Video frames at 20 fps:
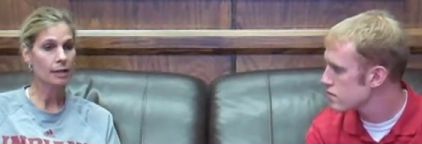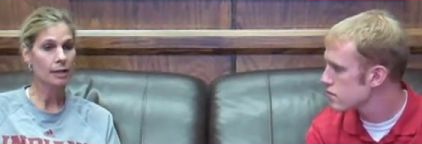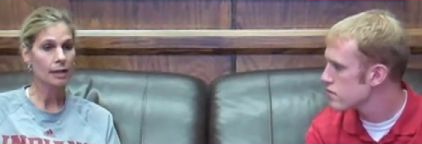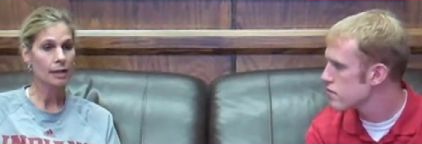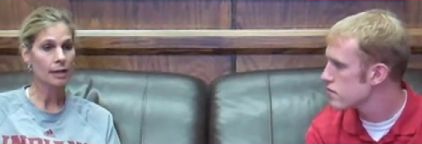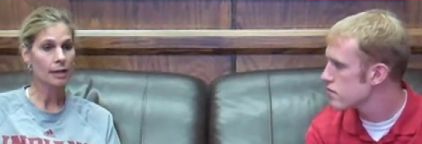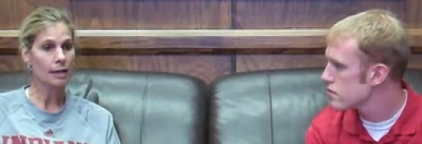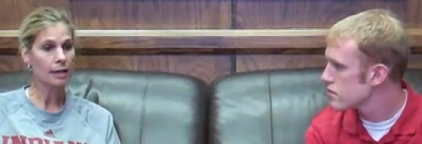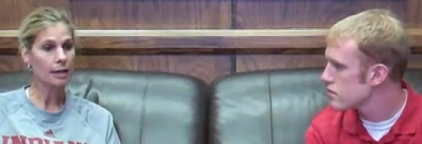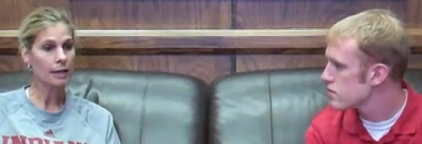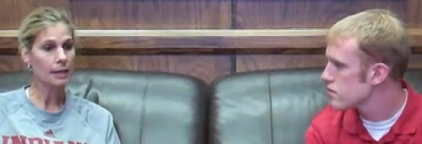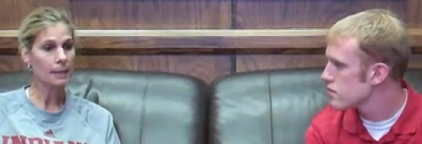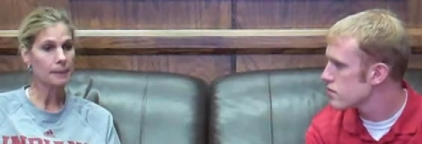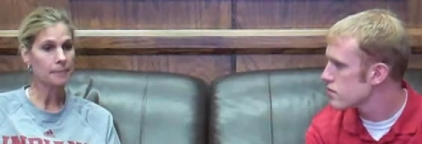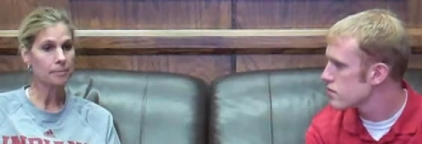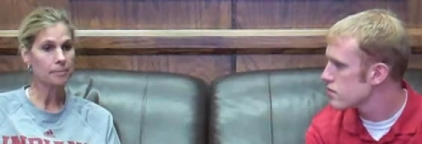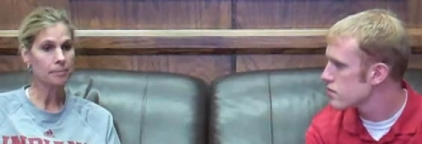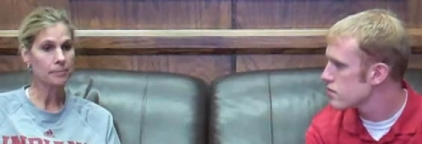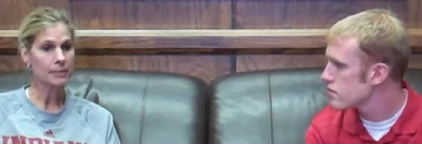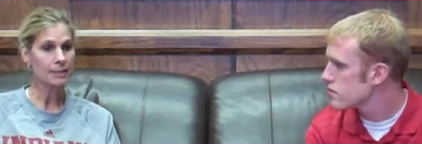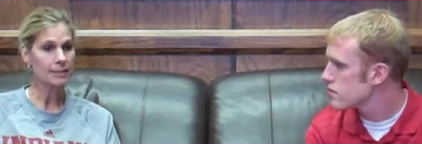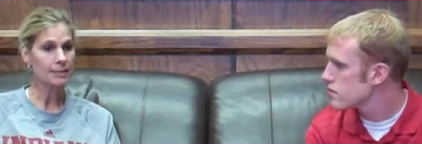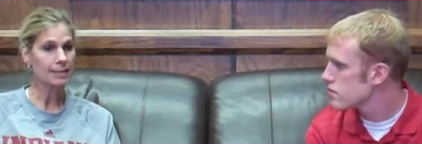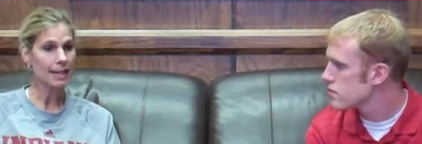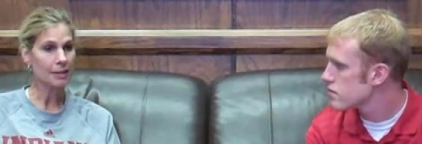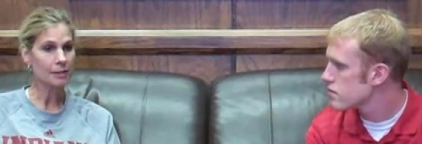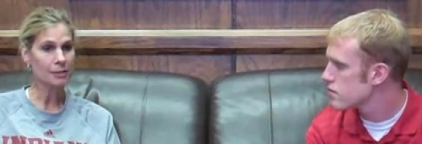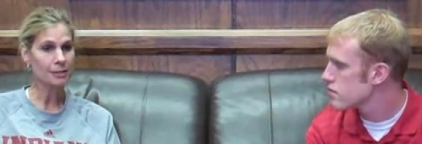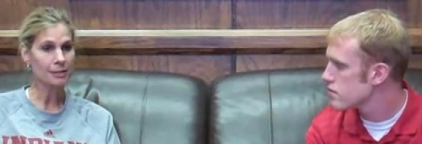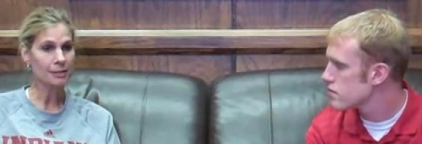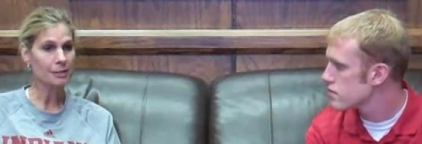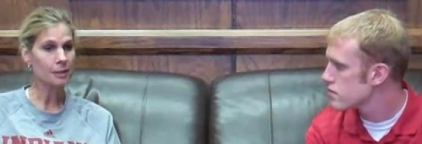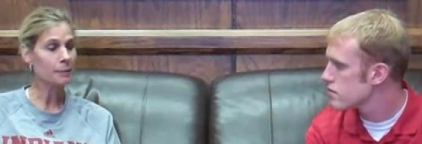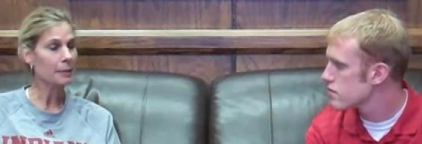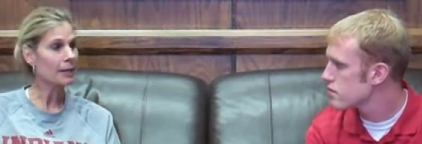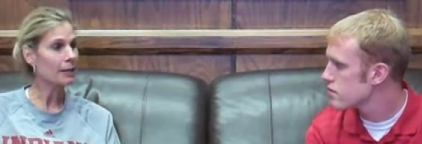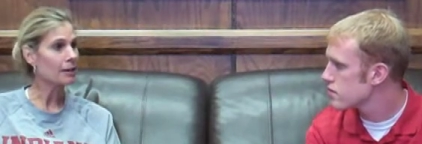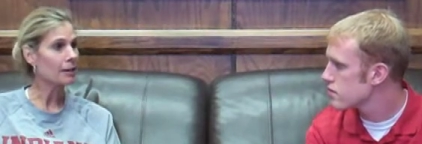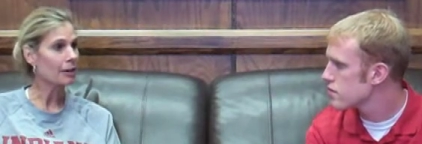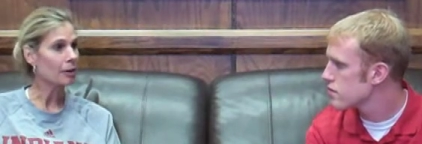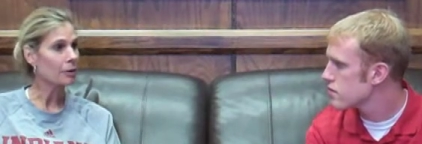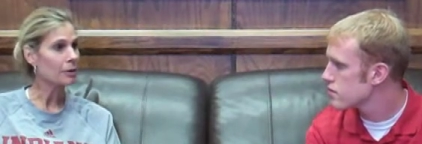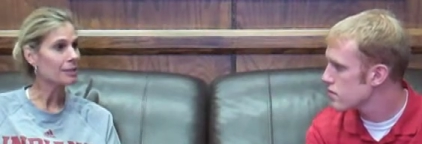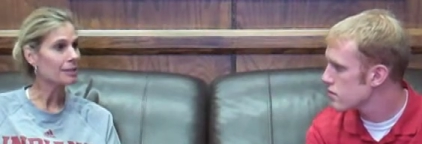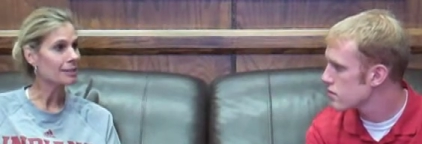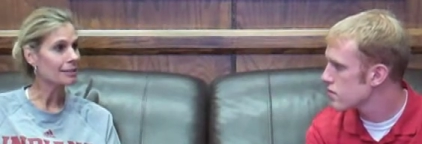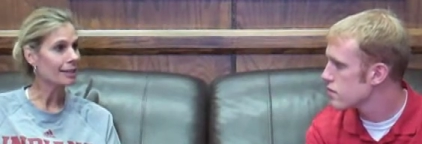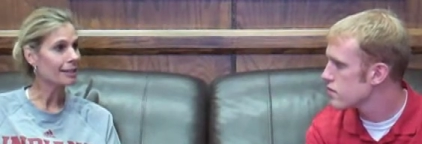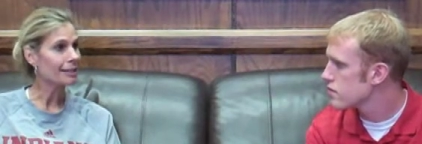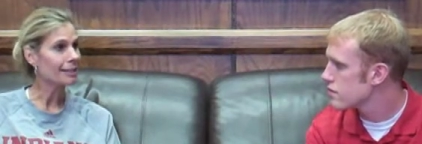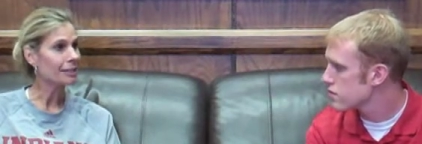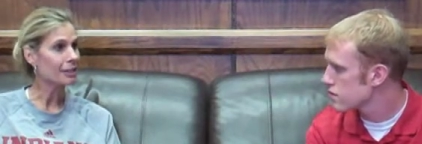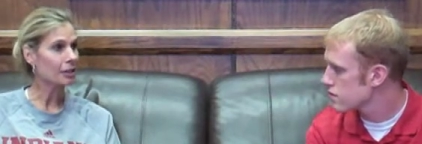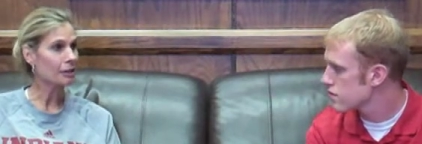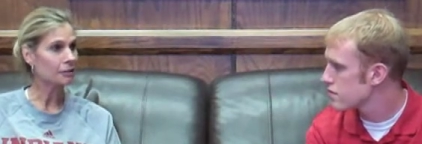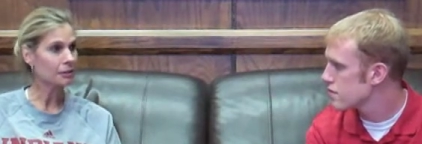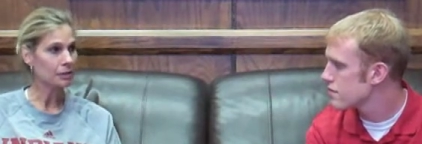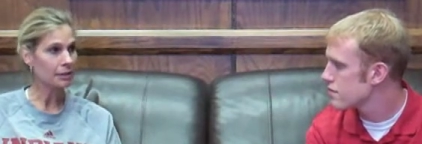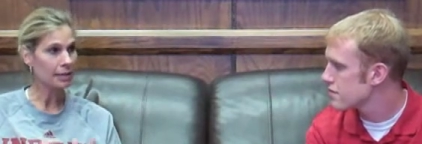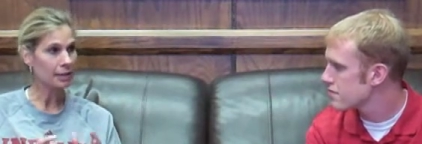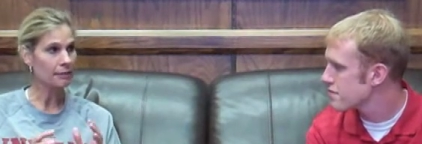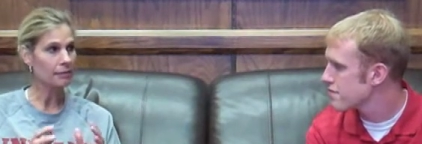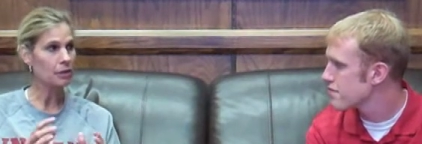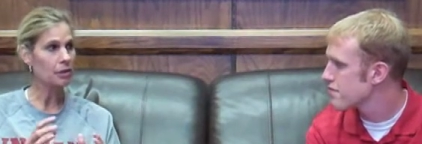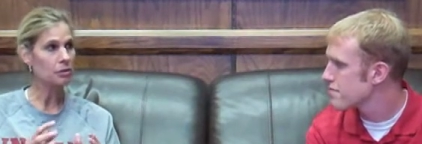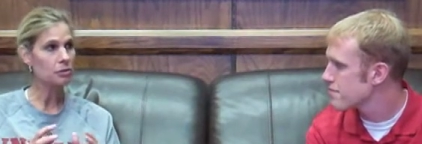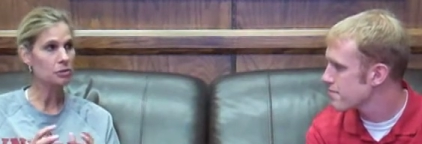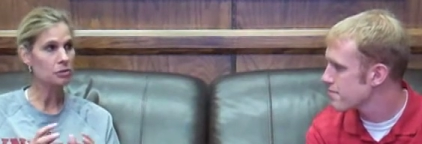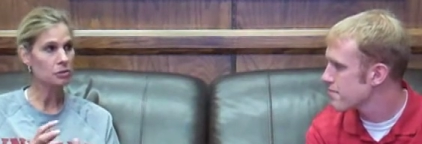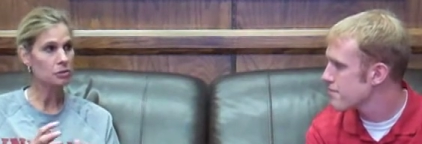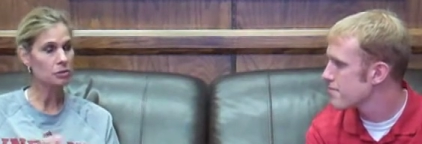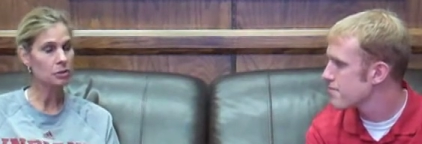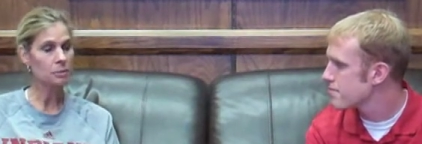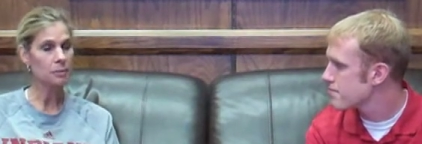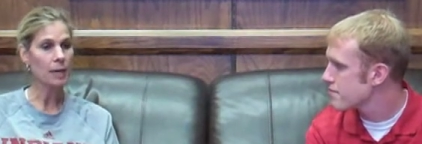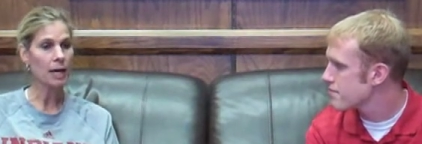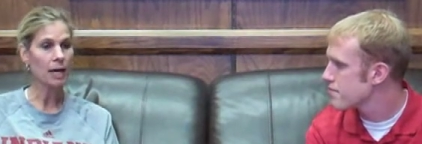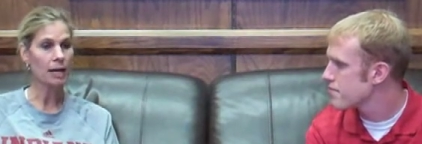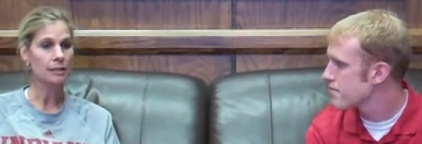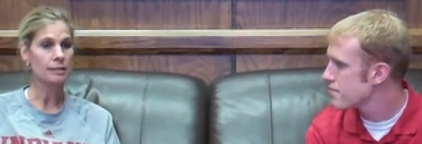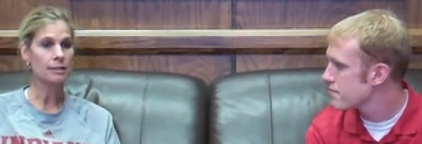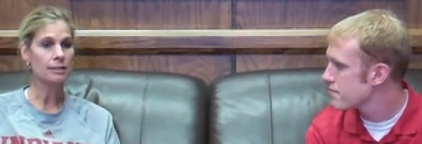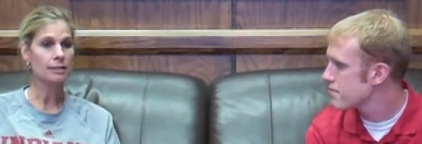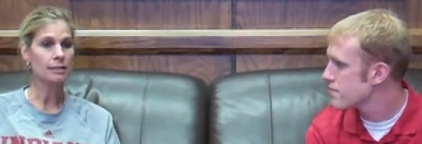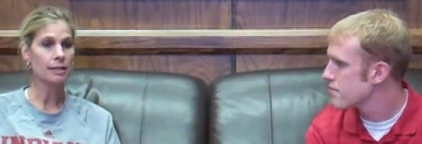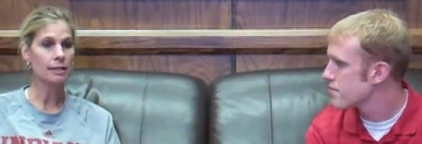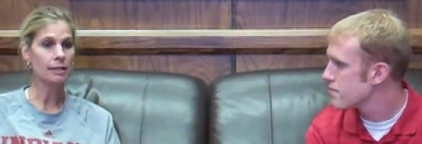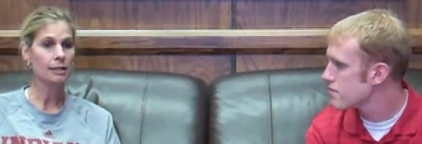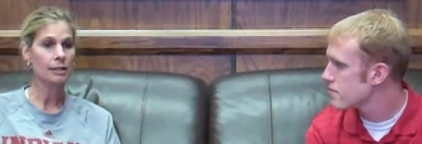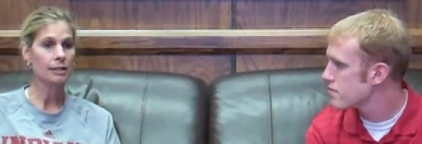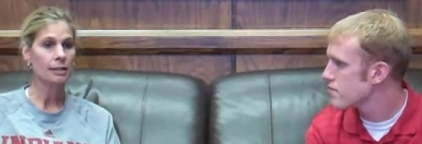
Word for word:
Speaker 1: Um, the setter and the libero, I always say, you know, if you can have those two spots that